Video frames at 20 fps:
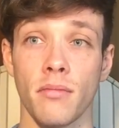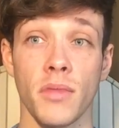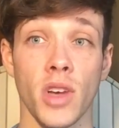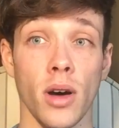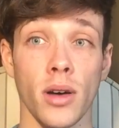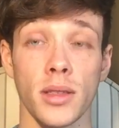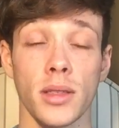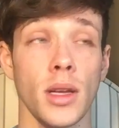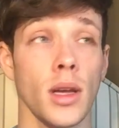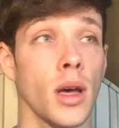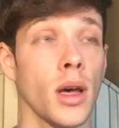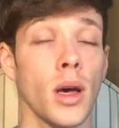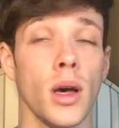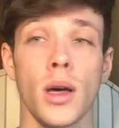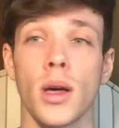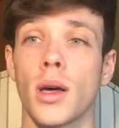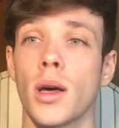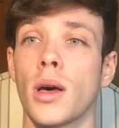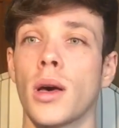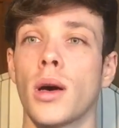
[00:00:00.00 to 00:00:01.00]
Guys,
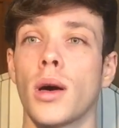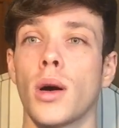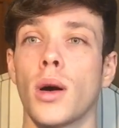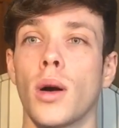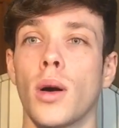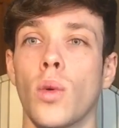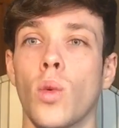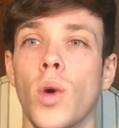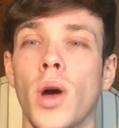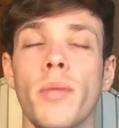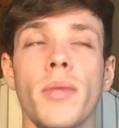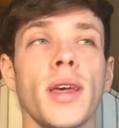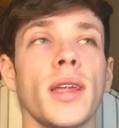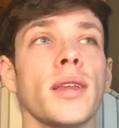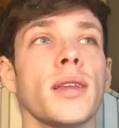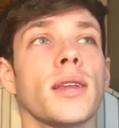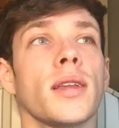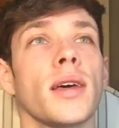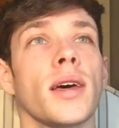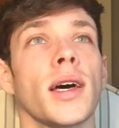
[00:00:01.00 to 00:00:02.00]

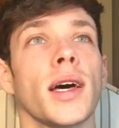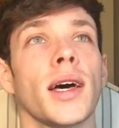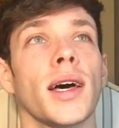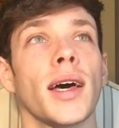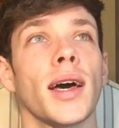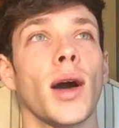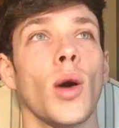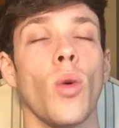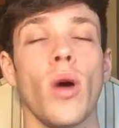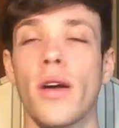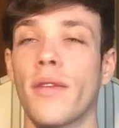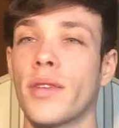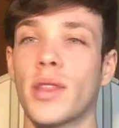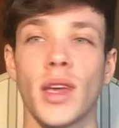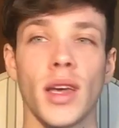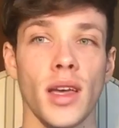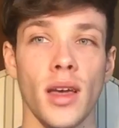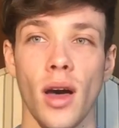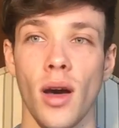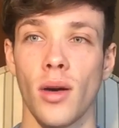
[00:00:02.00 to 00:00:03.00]
women, wherever
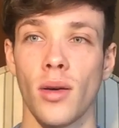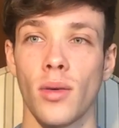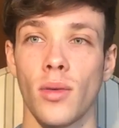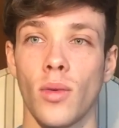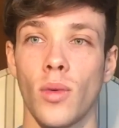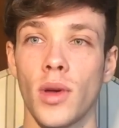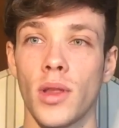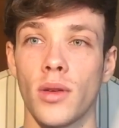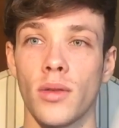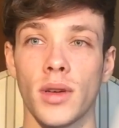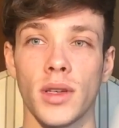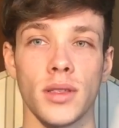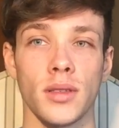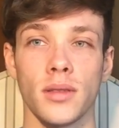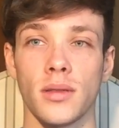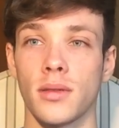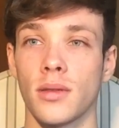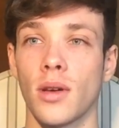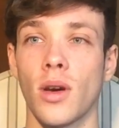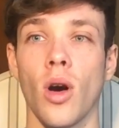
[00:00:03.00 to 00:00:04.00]
they go, whether
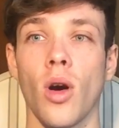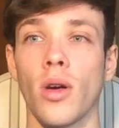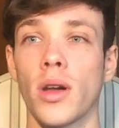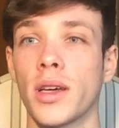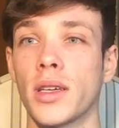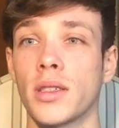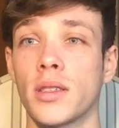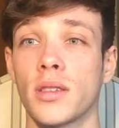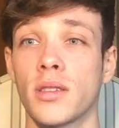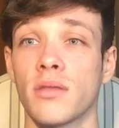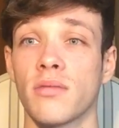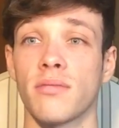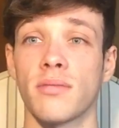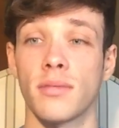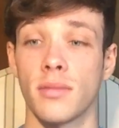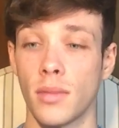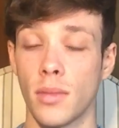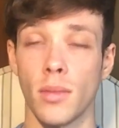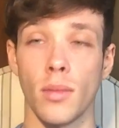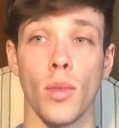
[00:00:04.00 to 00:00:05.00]
it's college,
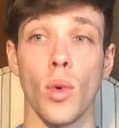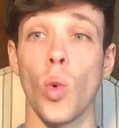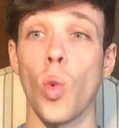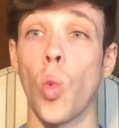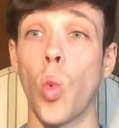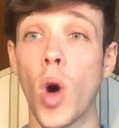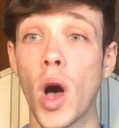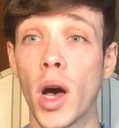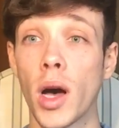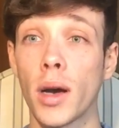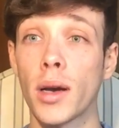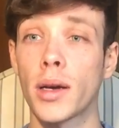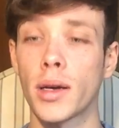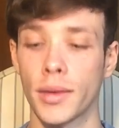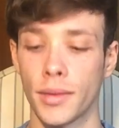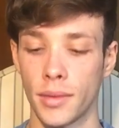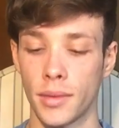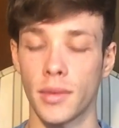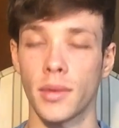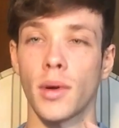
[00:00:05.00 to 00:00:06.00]

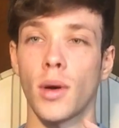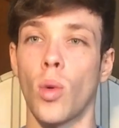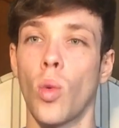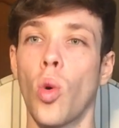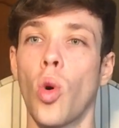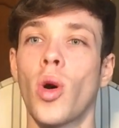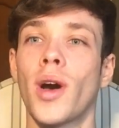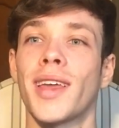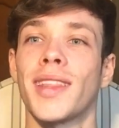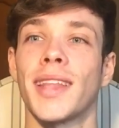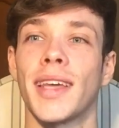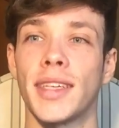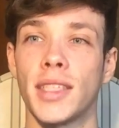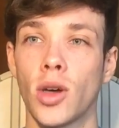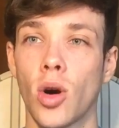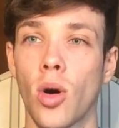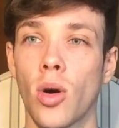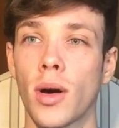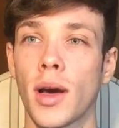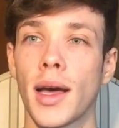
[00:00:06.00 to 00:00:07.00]
work, walking their
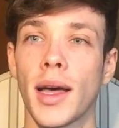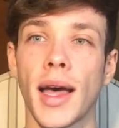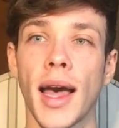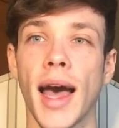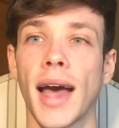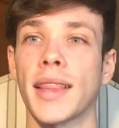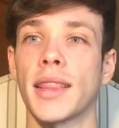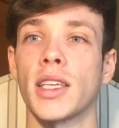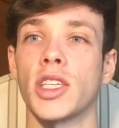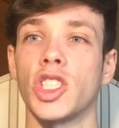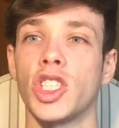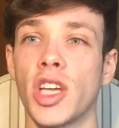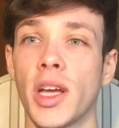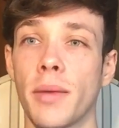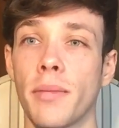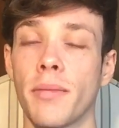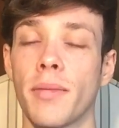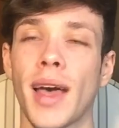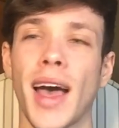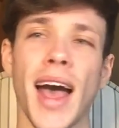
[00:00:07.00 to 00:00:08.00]
dog, at the
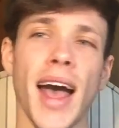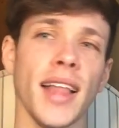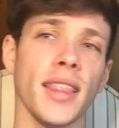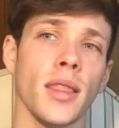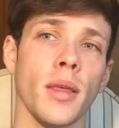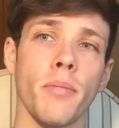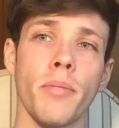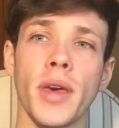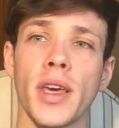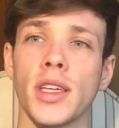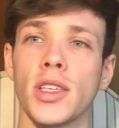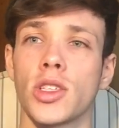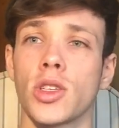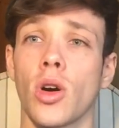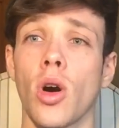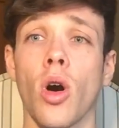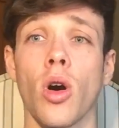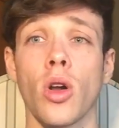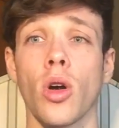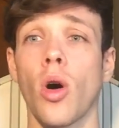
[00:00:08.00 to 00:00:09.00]
gym, at the
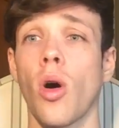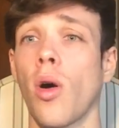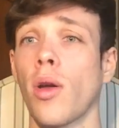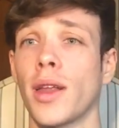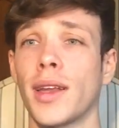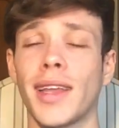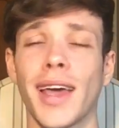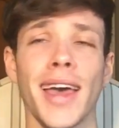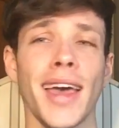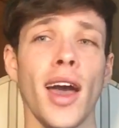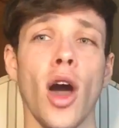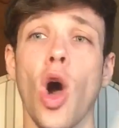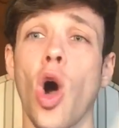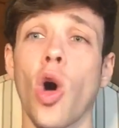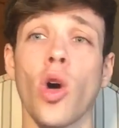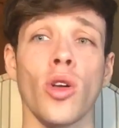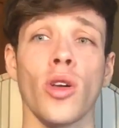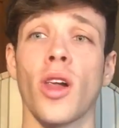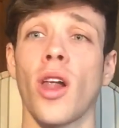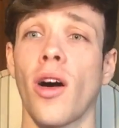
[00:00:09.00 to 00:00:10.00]
beach, on a holiday,
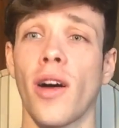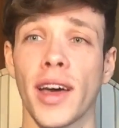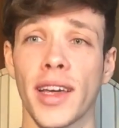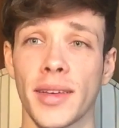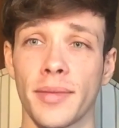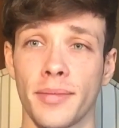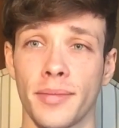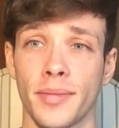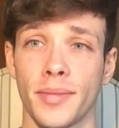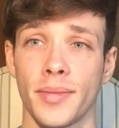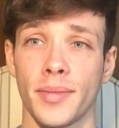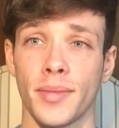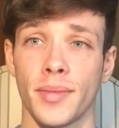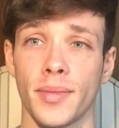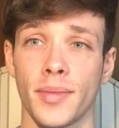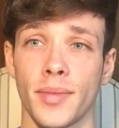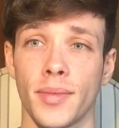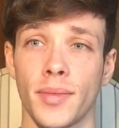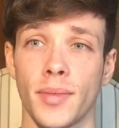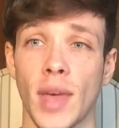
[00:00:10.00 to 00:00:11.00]
online,
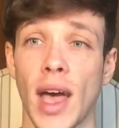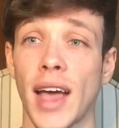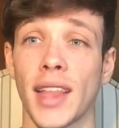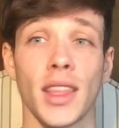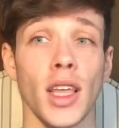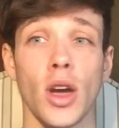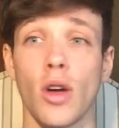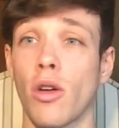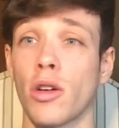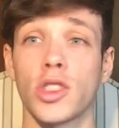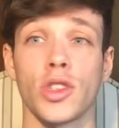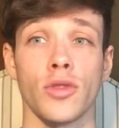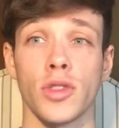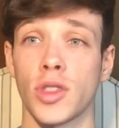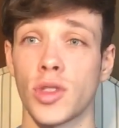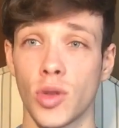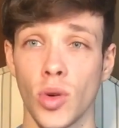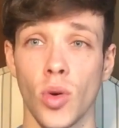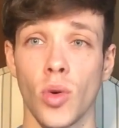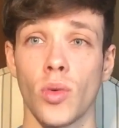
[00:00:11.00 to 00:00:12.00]
at the grocery
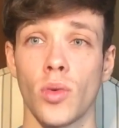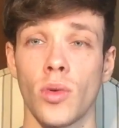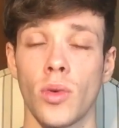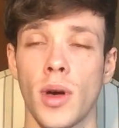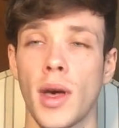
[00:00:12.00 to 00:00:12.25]
store,